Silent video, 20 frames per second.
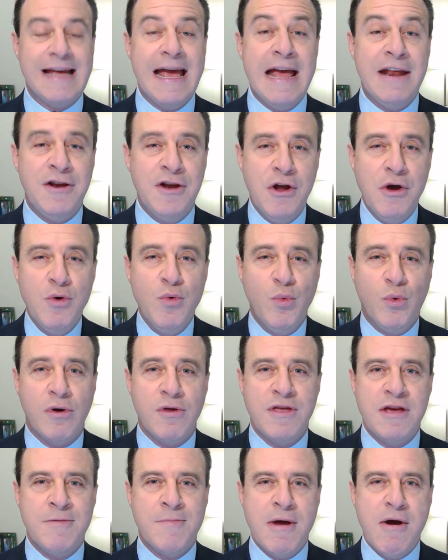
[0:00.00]
and
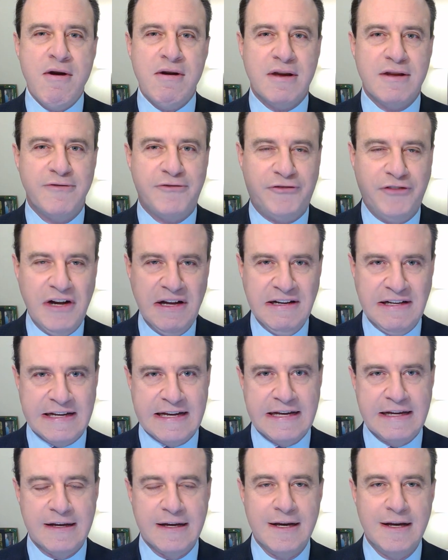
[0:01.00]
noteworthy American
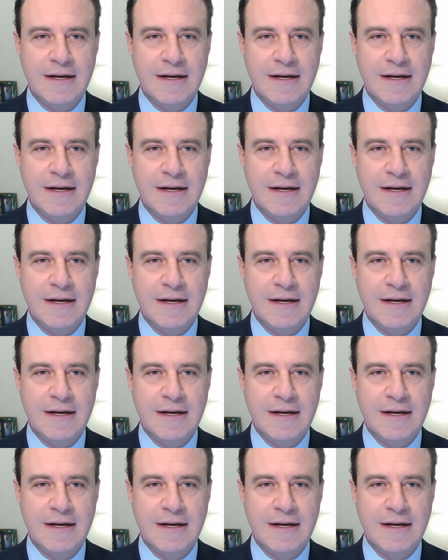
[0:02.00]
funding.